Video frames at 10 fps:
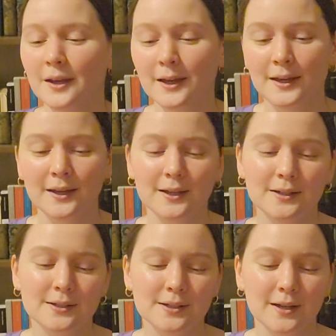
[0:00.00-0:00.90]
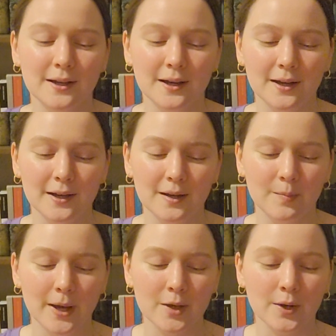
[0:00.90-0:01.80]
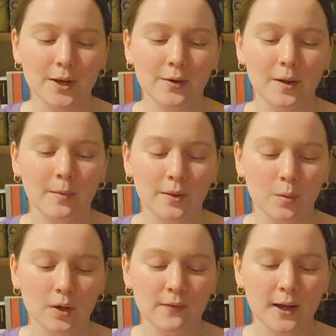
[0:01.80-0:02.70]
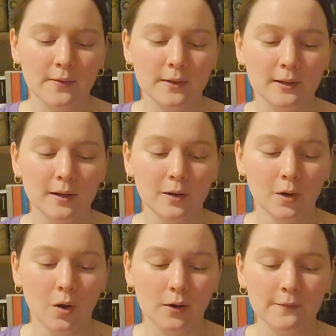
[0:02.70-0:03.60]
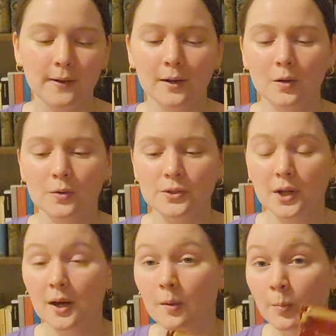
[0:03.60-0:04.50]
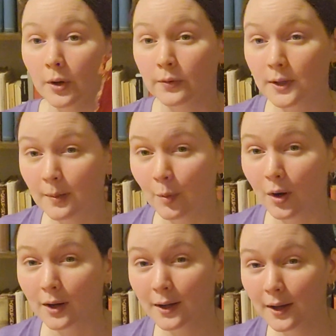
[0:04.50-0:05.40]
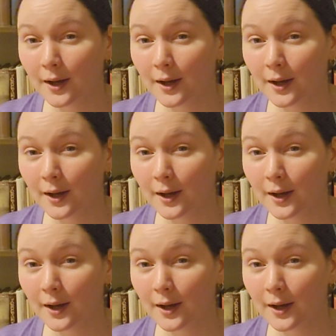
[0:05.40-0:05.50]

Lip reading: and my great-grandmother would have had the Longfellow's birthday book